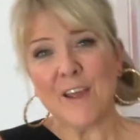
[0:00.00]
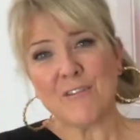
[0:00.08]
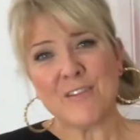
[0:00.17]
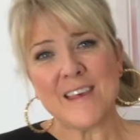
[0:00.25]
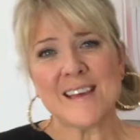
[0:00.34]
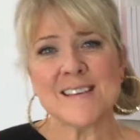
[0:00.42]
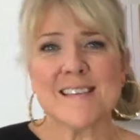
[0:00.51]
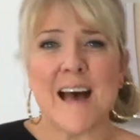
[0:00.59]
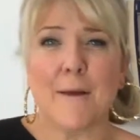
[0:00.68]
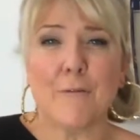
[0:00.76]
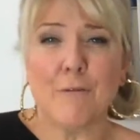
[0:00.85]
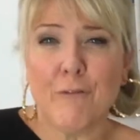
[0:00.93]
if things
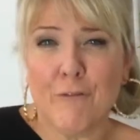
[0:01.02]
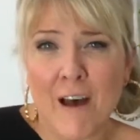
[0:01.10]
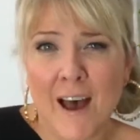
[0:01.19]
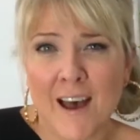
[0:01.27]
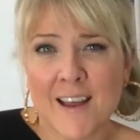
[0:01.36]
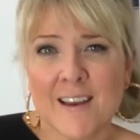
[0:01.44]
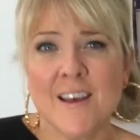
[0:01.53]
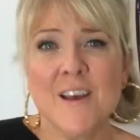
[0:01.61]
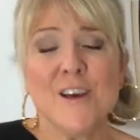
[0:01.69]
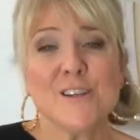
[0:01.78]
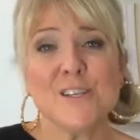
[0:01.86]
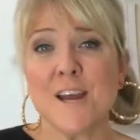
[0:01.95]
aren't fun,
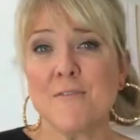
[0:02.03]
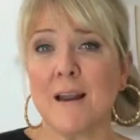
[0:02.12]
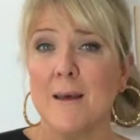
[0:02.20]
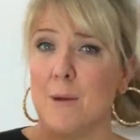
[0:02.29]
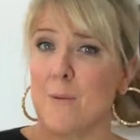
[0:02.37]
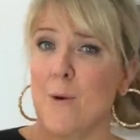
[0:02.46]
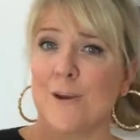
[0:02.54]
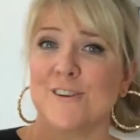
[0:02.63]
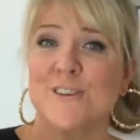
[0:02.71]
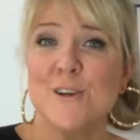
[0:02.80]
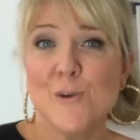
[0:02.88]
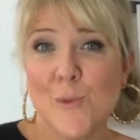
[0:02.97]
generally we
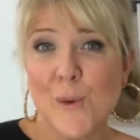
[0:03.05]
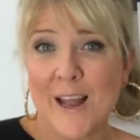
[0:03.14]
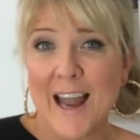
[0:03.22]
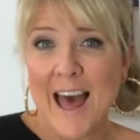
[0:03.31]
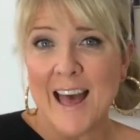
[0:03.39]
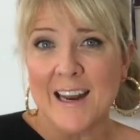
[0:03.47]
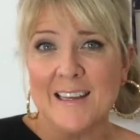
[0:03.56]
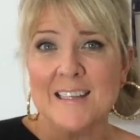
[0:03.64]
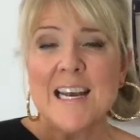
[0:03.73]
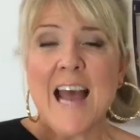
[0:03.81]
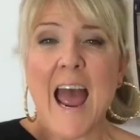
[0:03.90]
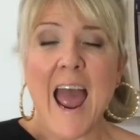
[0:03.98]
won't do well at it
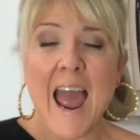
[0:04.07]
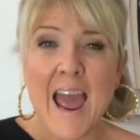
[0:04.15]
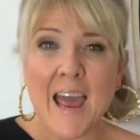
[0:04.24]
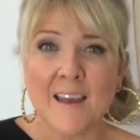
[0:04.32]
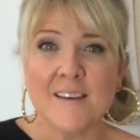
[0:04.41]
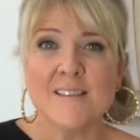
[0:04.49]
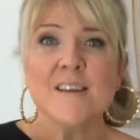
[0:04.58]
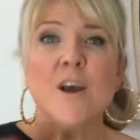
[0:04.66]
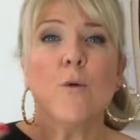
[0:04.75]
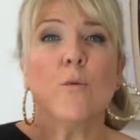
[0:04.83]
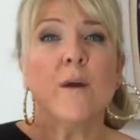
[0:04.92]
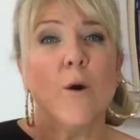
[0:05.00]
and
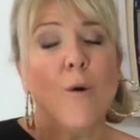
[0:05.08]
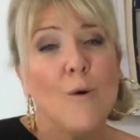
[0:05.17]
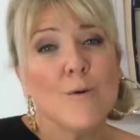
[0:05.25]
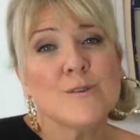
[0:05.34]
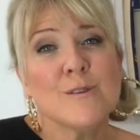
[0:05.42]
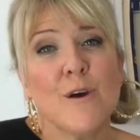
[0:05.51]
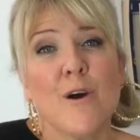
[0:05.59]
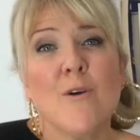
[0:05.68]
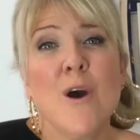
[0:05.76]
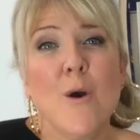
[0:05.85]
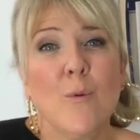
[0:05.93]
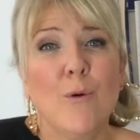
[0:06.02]
we also
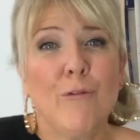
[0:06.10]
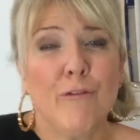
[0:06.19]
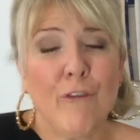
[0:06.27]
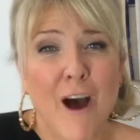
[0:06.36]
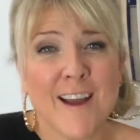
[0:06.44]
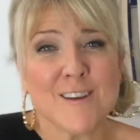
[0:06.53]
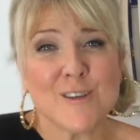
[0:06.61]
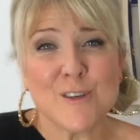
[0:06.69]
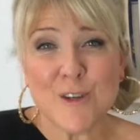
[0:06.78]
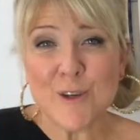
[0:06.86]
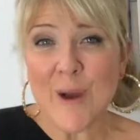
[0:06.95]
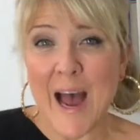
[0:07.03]
will find it
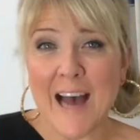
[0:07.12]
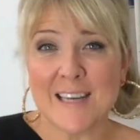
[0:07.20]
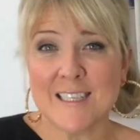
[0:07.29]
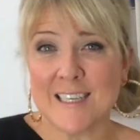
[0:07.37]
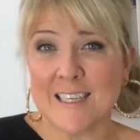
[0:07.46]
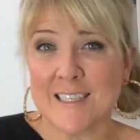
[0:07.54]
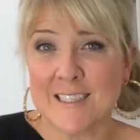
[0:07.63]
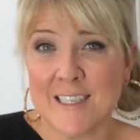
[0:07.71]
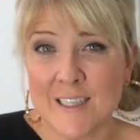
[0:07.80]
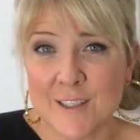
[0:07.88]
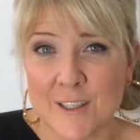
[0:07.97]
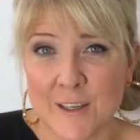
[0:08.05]
too hard to
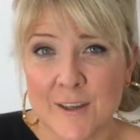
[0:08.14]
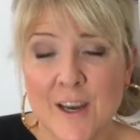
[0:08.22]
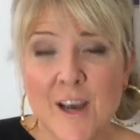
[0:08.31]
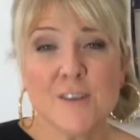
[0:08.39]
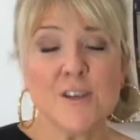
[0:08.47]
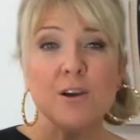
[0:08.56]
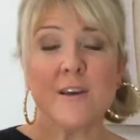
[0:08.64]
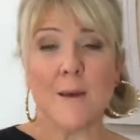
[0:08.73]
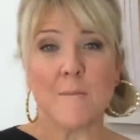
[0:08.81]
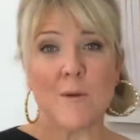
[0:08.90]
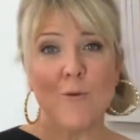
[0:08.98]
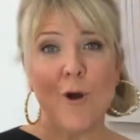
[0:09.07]
continue. Don't get
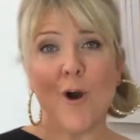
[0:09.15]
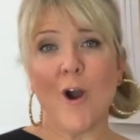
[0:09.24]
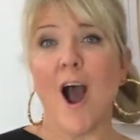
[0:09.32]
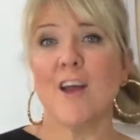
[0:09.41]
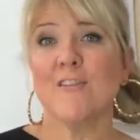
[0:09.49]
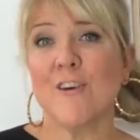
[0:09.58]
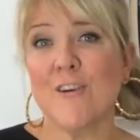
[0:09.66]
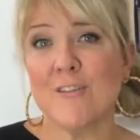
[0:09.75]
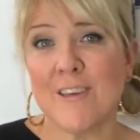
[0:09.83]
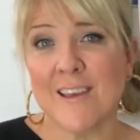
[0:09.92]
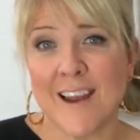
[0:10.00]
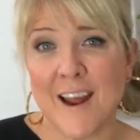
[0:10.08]
me wrong, I don't
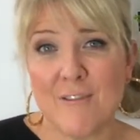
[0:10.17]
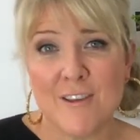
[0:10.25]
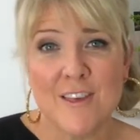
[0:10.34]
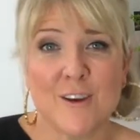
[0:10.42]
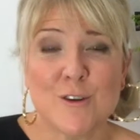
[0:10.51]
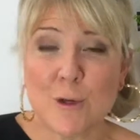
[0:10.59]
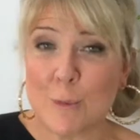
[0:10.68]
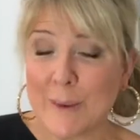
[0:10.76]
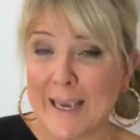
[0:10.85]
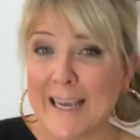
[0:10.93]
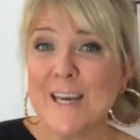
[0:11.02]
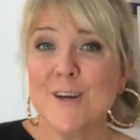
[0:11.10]
think that everything should
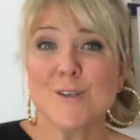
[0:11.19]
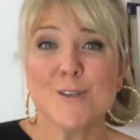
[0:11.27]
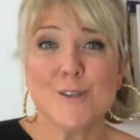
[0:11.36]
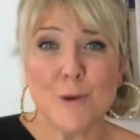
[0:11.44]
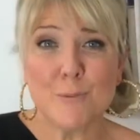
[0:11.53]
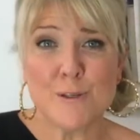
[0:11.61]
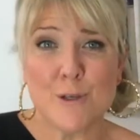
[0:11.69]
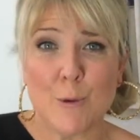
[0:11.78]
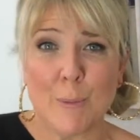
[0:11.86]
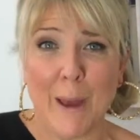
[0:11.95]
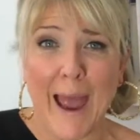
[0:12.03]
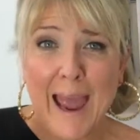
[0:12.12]
be super,
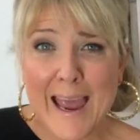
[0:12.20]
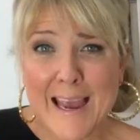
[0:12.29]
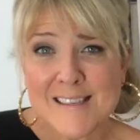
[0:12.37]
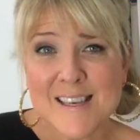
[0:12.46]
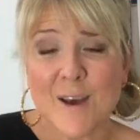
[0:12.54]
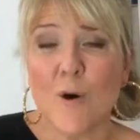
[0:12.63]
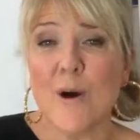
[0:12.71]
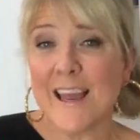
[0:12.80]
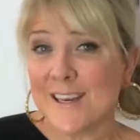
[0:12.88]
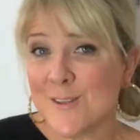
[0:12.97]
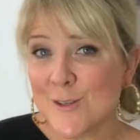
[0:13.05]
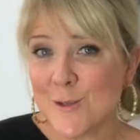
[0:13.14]
super easy or
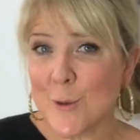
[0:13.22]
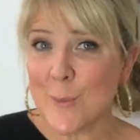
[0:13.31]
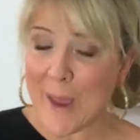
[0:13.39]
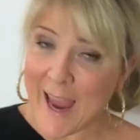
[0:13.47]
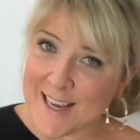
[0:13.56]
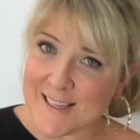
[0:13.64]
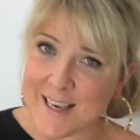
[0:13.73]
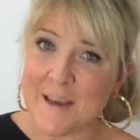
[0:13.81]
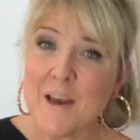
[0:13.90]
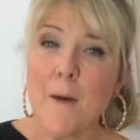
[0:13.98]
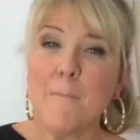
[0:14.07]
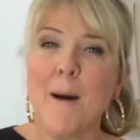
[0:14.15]
is super easy,
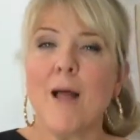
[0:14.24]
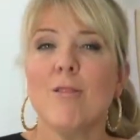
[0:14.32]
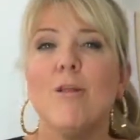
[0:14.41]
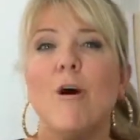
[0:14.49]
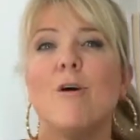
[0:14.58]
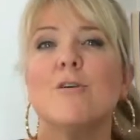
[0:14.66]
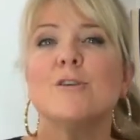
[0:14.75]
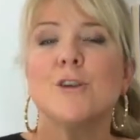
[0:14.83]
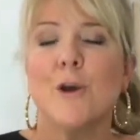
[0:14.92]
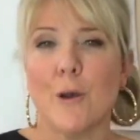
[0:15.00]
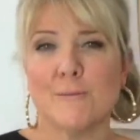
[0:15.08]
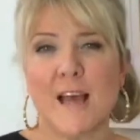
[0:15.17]
but long
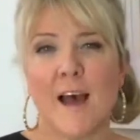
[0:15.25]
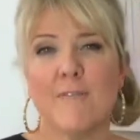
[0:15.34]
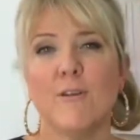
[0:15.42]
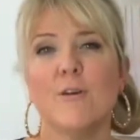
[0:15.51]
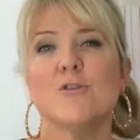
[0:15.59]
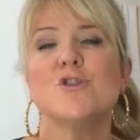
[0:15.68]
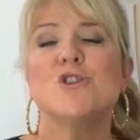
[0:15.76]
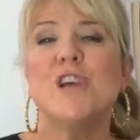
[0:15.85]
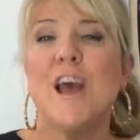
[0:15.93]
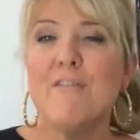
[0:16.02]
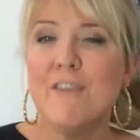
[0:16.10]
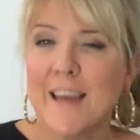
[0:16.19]
term, to have
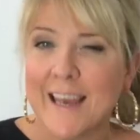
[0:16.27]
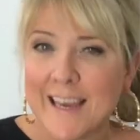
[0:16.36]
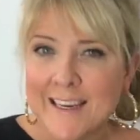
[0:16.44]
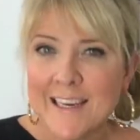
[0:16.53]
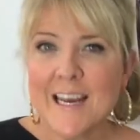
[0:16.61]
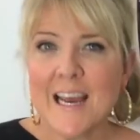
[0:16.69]
longevity